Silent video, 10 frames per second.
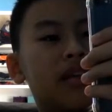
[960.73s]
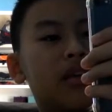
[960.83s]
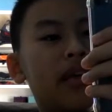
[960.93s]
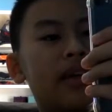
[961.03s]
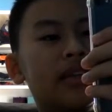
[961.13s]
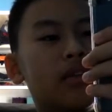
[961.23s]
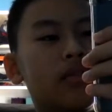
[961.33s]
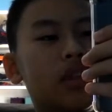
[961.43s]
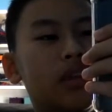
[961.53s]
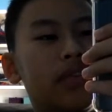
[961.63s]
location of
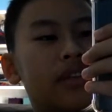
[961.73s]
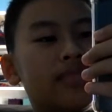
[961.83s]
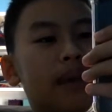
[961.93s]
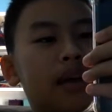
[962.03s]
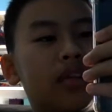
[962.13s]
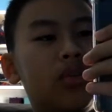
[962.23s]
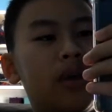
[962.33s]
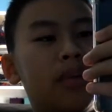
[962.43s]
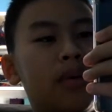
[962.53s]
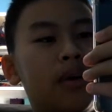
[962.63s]
the device back to
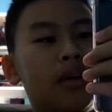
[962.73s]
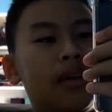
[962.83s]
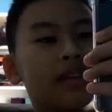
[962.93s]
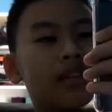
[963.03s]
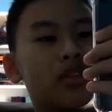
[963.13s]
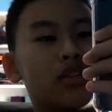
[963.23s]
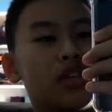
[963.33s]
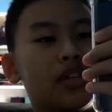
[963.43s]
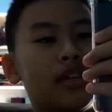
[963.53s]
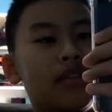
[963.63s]
Apple ID
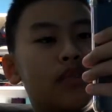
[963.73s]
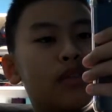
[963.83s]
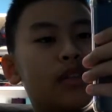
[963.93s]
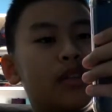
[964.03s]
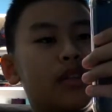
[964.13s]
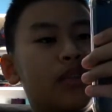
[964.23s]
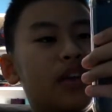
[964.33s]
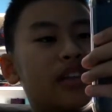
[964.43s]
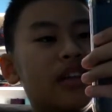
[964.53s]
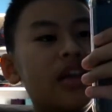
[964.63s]
associated with the
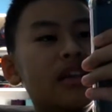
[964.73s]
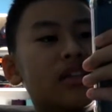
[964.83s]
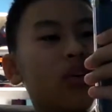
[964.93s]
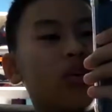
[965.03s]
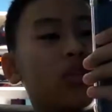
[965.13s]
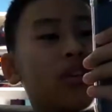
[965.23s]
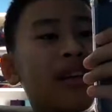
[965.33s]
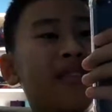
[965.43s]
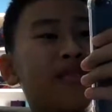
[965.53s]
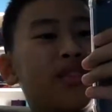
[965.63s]
device, so the owner
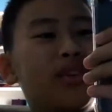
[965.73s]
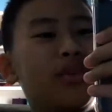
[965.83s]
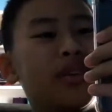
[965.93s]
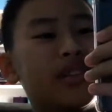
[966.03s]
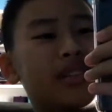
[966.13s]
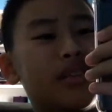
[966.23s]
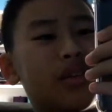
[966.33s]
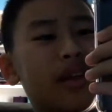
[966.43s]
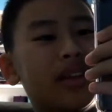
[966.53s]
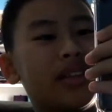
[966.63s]
can view its
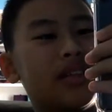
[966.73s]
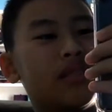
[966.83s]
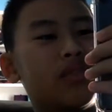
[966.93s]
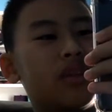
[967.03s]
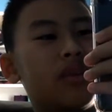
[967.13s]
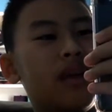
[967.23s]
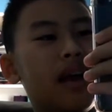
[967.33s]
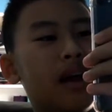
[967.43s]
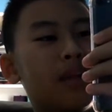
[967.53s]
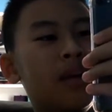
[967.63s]
location in Find My
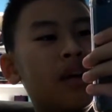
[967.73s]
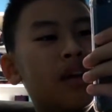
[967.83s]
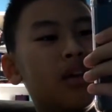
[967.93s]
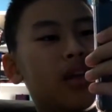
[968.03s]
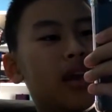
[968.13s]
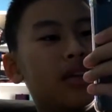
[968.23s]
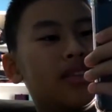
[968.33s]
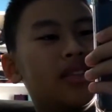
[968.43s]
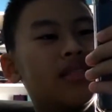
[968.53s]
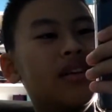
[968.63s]
app.
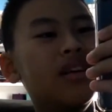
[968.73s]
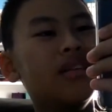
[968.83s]
Location